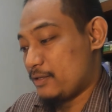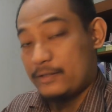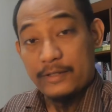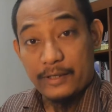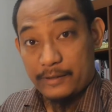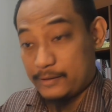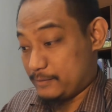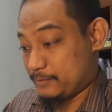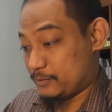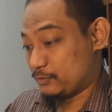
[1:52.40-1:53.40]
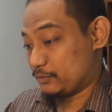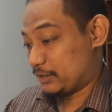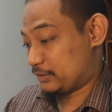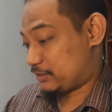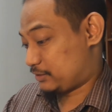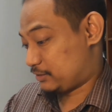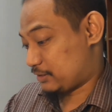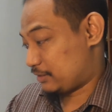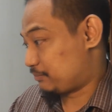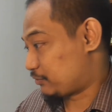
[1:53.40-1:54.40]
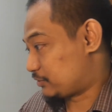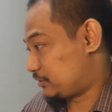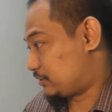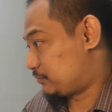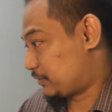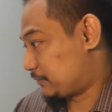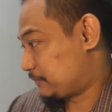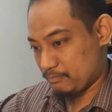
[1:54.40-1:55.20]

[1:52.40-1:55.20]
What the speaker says: Yeah, so let's unbox this one.